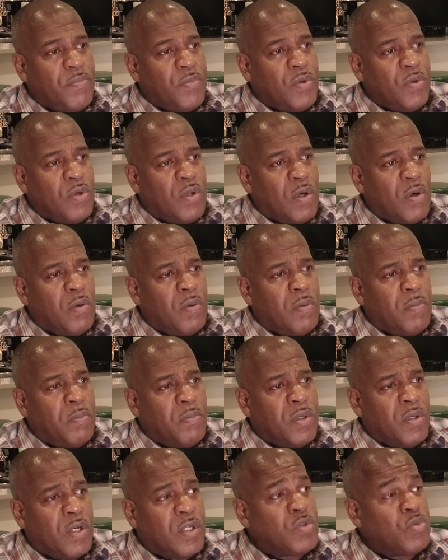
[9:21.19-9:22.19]
you know,
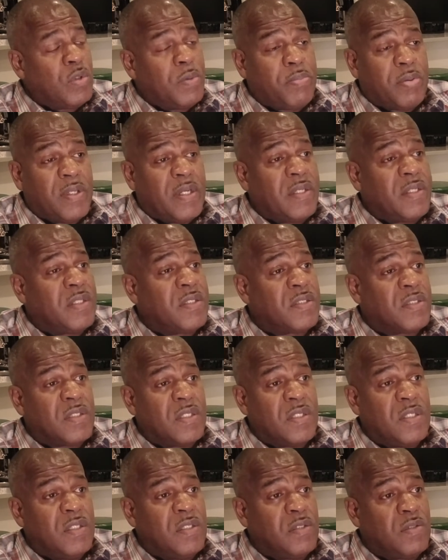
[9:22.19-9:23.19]
because we're planting
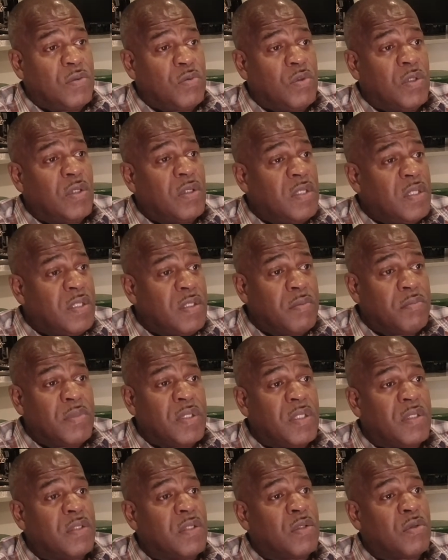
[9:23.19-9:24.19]
seeds. We're leading
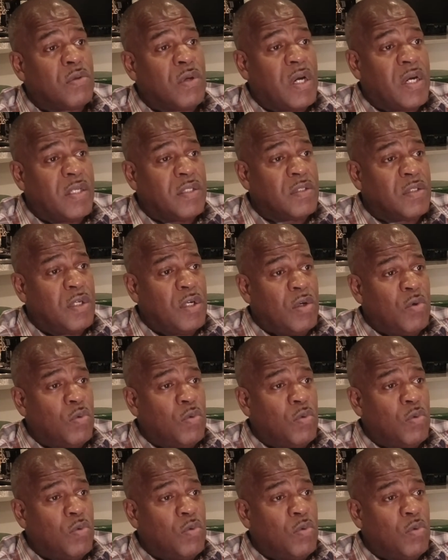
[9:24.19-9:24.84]
men to Christ.